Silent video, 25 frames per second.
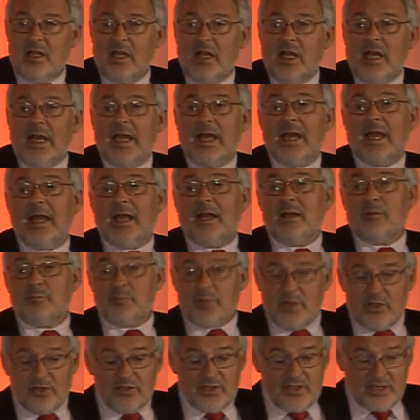and
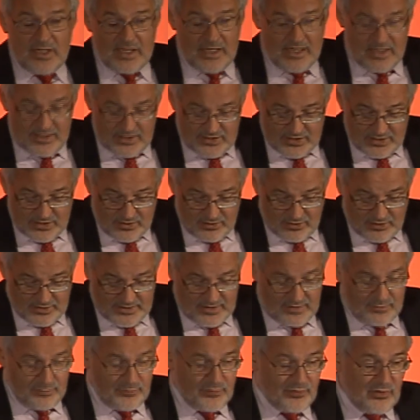building a
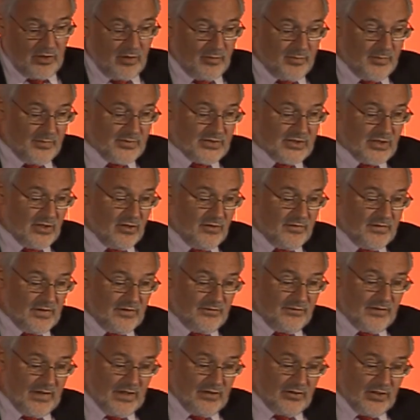solid problem-solving
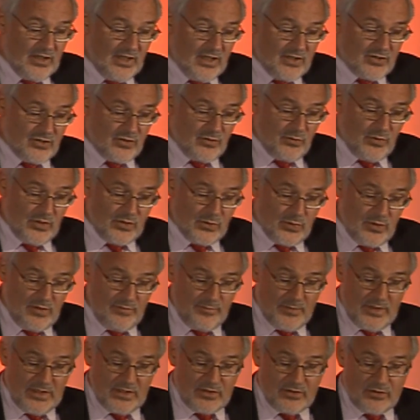foundation, which we've
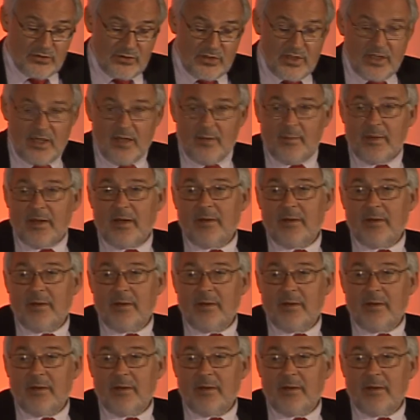been talking about.